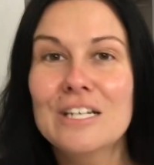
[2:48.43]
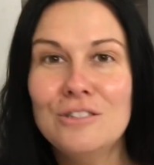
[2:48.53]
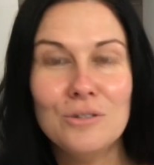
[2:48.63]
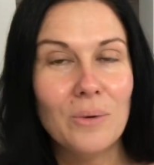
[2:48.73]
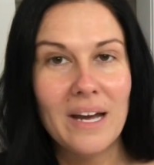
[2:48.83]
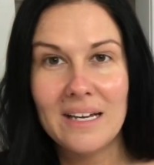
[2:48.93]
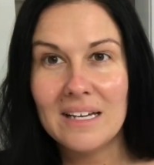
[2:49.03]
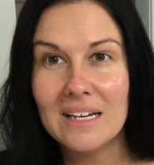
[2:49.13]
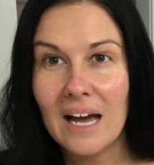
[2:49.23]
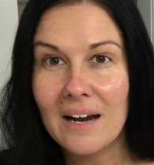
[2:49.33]
do
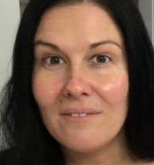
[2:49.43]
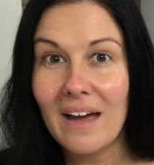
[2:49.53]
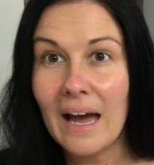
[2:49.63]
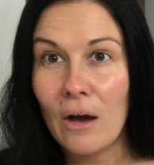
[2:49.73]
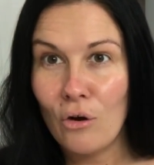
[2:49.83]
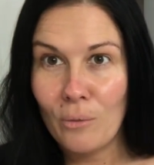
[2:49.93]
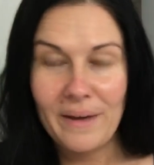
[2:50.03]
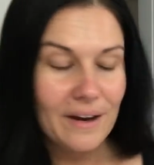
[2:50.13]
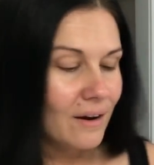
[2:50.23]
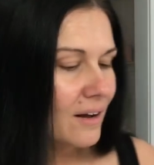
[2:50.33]
any kind of at-home
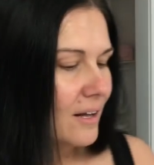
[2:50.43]
hair